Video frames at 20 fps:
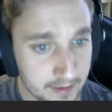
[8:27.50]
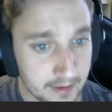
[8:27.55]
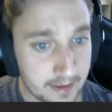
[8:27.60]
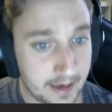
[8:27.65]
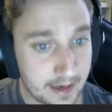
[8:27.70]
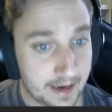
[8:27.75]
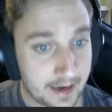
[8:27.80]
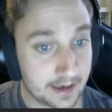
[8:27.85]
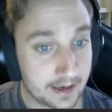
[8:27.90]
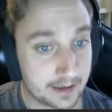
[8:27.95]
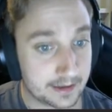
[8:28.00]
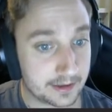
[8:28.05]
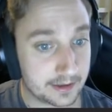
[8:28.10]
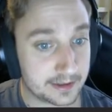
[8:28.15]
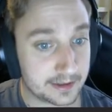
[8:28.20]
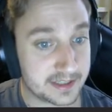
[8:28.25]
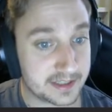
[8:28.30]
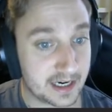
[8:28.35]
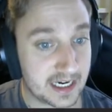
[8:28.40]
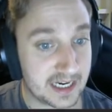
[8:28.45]
And our
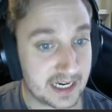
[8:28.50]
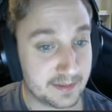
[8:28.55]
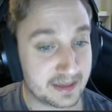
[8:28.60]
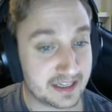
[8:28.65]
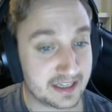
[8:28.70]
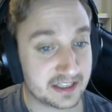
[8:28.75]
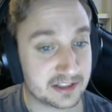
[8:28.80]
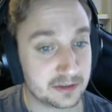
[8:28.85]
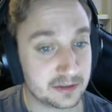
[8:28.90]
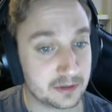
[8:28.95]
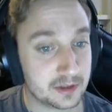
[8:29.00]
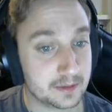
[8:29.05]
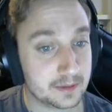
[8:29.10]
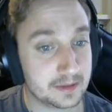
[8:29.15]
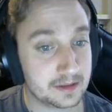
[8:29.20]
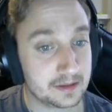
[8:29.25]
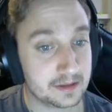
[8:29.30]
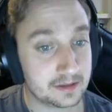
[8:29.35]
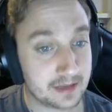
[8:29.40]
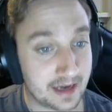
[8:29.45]
dynamic gets a little bit
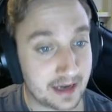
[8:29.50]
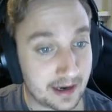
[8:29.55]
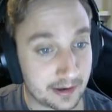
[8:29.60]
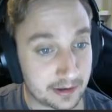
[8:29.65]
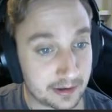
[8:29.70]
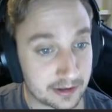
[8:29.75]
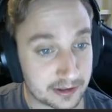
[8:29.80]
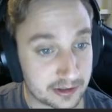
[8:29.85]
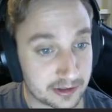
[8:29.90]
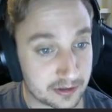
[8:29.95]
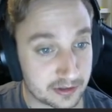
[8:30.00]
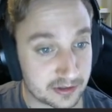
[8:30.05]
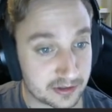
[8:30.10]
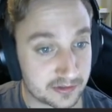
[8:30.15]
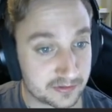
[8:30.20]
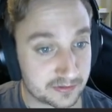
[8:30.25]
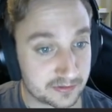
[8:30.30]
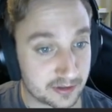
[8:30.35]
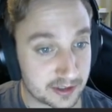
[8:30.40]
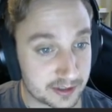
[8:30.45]
louder. So this
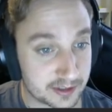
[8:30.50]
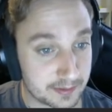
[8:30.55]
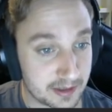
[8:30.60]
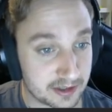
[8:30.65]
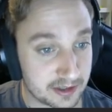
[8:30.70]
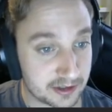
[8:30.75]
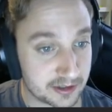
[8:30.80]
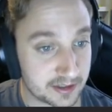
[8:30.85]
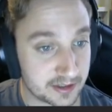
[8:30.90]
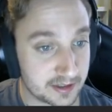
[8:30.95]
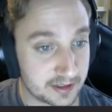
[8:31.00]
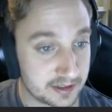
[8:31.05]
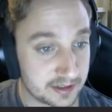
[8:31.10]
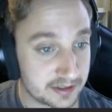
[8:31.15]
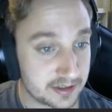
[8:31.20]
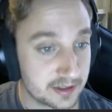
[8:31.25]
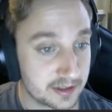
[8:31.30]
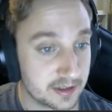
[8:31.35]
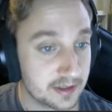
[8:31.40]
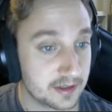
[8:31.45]
first measure is
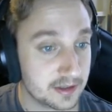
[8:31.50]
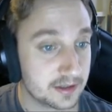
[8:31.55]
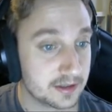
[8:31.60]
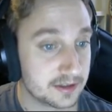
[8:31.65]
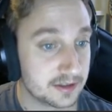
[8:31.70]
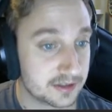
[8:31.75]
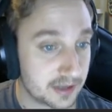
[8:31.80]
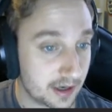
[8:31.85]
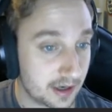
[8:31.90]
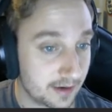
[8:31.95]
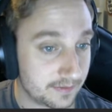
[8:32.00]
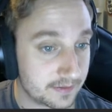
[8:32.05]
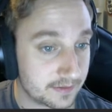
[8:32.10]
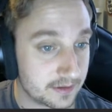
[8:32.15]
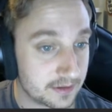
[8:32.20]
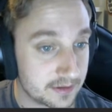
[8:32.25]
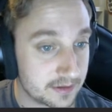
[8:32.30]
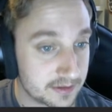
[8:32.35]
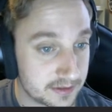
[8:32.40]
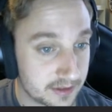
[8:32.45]
soft,
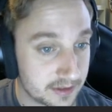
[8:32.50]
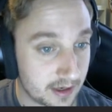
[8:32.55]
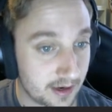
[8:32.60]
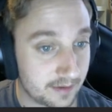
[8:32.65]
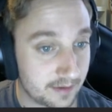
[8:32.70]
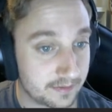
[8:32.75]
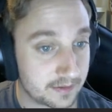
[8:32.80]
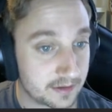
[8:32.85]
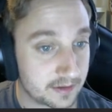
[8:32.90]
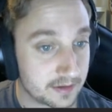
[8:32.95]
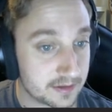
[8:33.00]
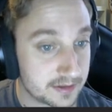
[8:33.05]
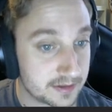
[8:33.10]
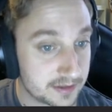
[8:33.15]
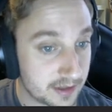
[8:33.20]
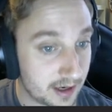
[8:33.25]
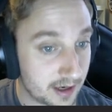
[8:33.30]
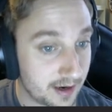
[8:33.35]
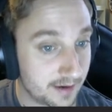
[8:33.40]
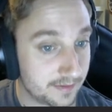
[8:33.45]
soft,
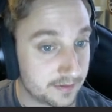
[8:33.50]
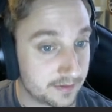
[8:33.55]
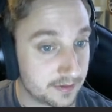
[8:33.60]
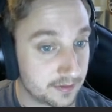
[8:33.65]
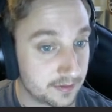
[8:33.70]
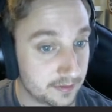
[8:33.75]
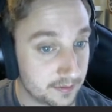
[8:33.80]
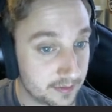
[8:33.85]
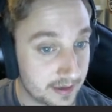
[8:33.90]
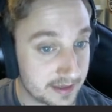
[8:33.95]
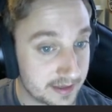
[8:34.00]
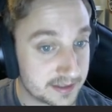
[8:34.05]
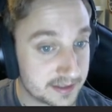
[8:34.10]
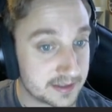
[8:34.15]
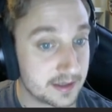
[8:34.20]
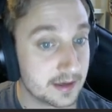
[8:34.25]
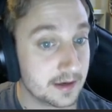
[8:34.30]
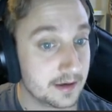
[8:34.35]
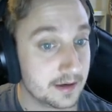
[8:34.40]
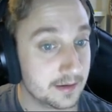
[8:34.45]
soft, rest,
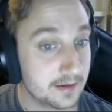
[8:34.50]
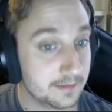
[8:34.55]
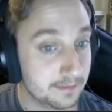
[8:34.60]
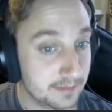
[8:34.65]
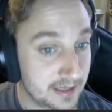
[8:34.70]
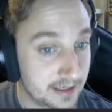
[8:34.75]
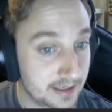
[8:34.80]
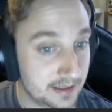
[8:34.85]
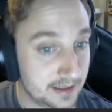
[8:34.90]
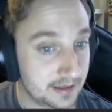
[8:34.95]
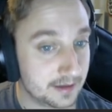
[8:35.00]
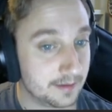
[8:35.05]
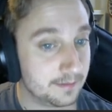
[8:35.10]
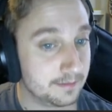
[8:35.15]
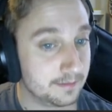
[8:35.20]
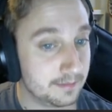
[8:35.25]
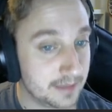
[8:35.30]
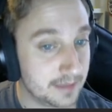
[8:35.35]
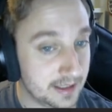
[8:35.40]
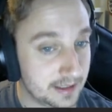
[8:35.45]
medium,
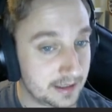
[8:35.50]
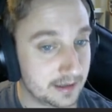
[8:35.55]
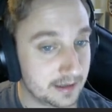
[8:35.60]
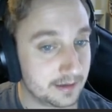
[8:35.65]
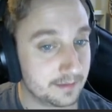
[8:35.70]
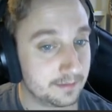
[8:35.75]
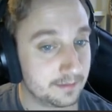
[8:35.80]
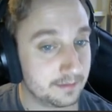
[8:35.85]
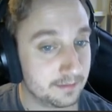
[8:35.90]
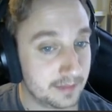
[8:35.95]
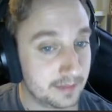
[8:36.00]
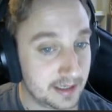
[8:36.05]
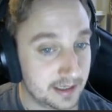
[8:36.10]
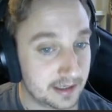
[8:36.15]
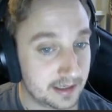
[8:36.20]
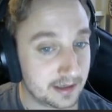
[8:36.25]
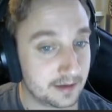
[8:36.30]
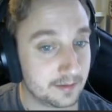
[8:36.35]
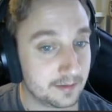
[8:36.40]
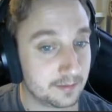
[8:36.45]
medium,
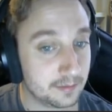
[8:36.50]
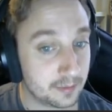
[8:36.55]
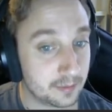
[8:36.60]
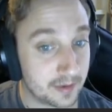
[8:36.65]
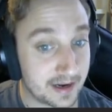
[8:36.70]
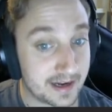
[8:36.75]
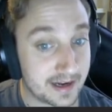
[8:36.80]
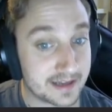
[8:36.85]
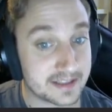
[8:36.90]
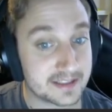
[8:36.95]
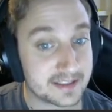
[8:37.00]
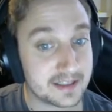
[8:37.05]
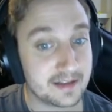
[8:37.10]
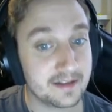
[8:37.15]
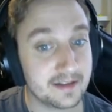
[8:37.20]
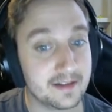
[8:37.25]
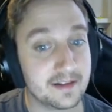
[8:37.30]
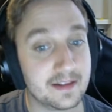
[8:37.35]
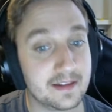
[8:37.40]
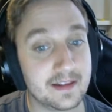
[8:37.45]
medium, rest,
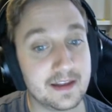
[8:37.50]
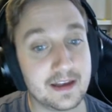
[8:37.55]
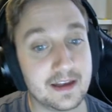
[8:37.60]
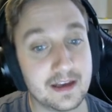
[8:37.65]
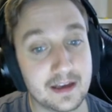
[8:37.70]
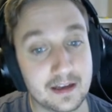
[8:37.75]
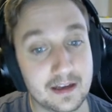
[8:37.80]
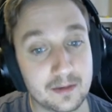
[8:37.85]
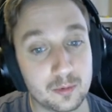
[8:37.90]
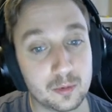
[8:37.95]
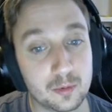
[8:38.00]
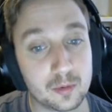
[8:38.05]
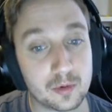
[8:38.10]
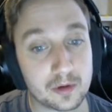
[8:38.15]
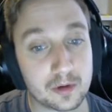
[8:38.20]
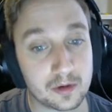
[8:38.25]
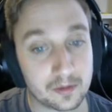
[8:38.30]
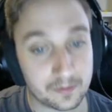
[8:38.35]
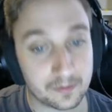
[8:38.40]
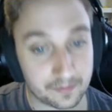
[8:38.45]
and then
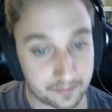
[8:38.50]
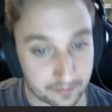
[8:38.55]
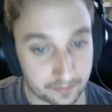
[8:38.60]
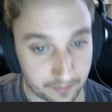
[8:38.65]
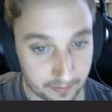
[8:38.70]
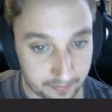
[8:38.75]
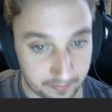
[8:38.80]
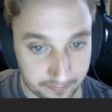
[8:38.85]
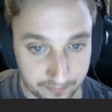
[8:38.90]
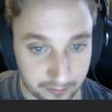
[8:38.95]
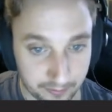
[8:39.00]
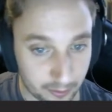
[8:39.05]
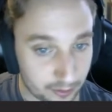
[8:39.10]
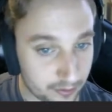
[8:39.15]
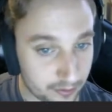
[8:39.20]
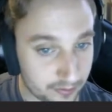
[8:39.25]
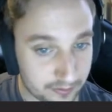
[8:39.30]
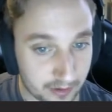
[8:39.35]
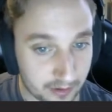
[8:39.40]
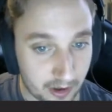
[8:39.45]
we're full
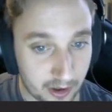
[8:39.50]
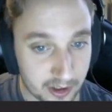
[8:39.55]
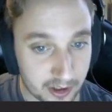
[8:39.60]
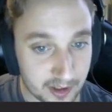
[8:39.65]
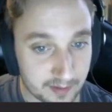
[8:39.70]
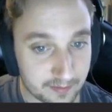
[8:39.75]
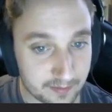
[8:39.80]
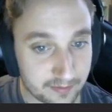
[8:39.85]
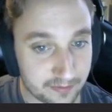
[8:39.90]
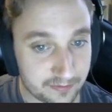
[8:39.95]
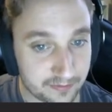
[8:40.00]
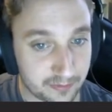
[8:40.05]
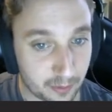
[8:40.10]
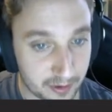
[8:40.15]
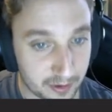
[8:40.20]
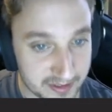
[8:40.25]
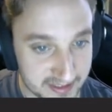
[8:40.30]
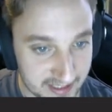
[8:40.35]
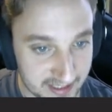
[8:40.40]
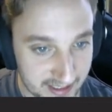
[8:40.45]
volume
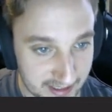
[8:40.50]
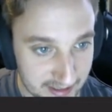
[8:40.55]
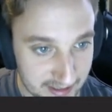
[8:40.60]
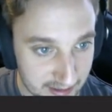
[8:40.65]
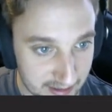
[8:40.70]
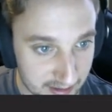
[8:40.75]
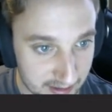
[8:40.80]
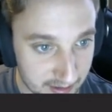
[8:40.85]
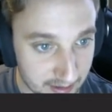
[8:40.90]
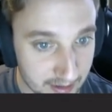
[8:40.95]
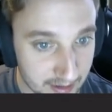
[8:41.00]
forte here